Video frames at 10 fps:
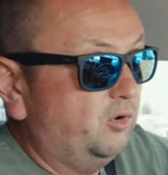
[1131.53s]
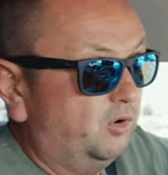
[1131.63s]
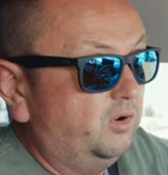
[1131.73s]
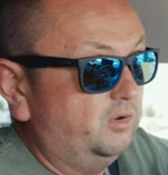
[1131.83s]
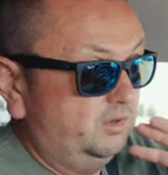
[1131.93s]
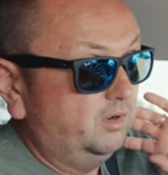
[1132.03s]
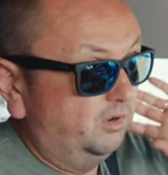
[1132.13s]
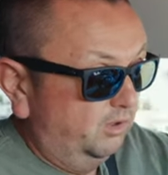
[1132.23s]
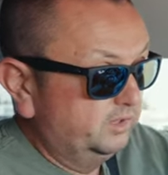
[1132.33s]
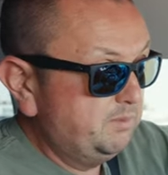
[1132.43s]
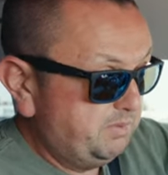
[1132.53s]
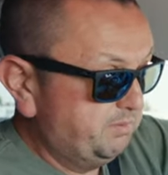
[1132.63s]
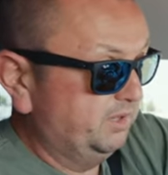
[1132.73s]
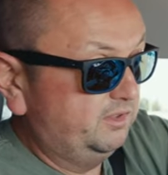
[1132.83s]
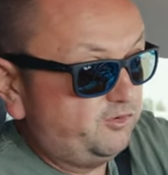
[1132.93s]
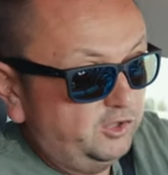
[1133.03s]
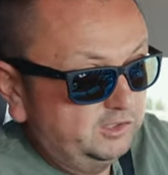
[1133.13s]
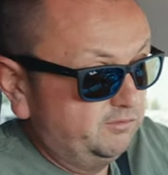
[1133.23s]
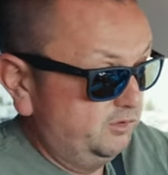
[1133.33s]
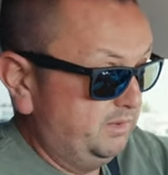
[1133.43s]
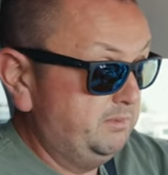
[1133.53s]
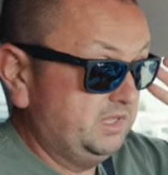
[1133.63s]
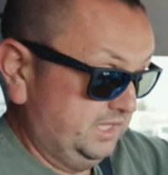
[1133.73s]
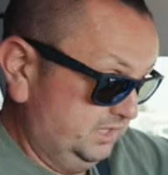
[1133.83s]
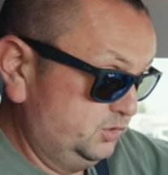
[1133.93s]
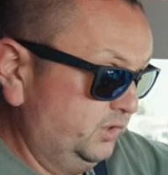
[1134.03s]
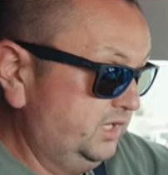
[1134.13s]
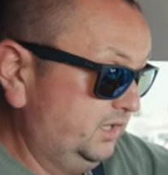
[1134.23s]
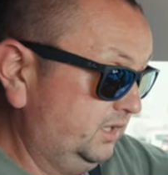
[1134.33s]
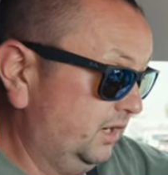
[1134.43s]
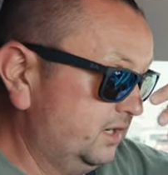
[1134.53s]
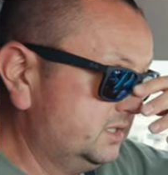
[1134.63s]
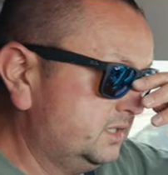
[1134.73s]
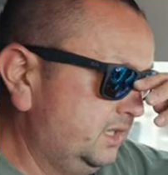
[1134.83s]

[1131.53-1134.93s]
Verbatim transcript: or all the people in front of you, maybe 10, 20 cars,